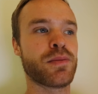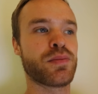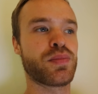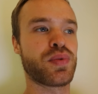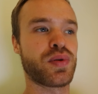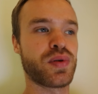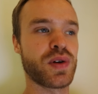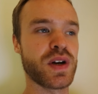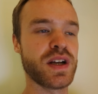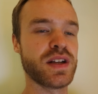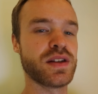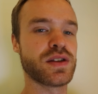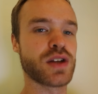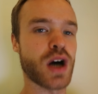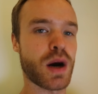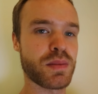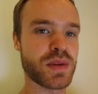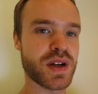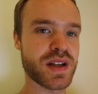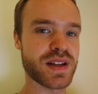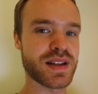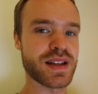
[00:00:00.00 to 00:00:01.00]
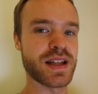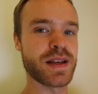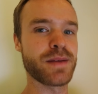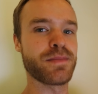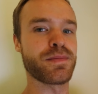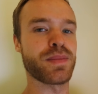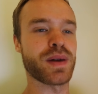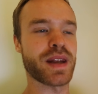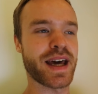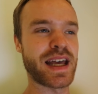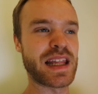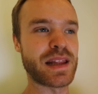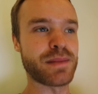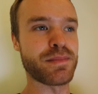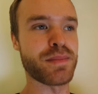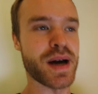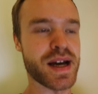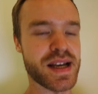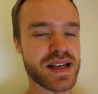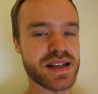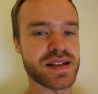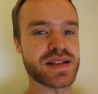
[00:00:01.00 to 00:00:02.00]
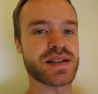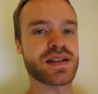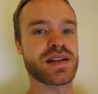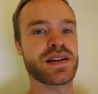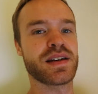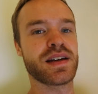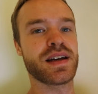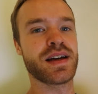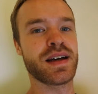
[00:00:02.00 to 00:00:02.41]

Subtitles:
predominantly plant-based,